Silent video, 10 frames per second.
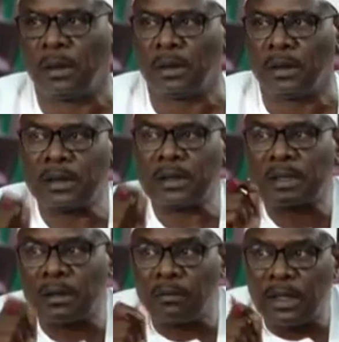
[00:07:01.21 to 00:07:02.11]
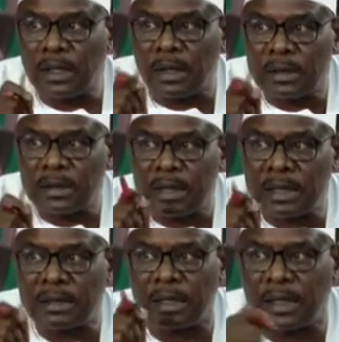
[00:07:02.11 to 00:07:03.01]
This is somebody, he
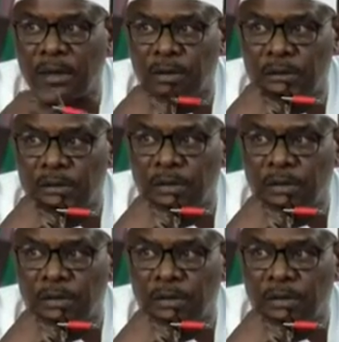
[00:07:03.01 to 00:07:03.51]
stays in Lagos.